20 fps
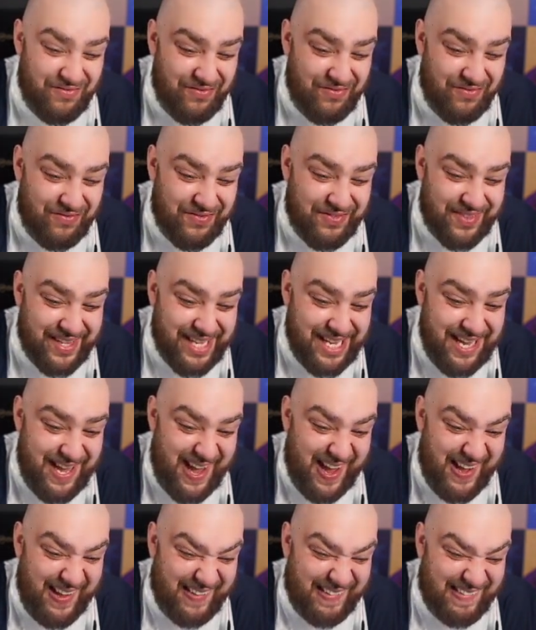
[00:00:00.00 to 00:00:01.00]

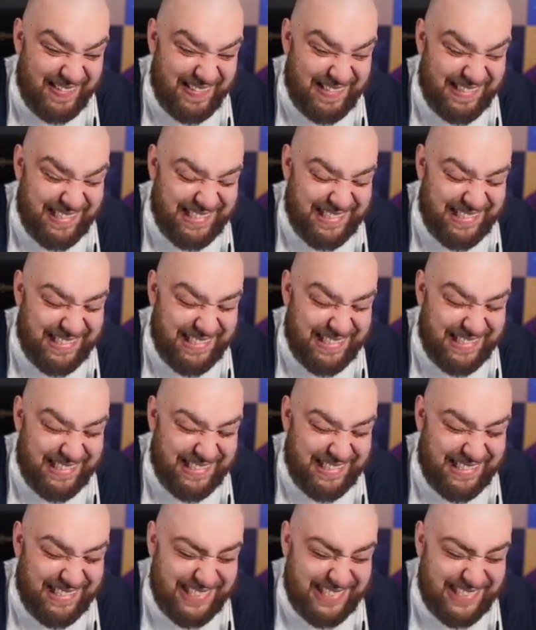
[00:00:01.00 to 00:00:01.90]
Nothing is said.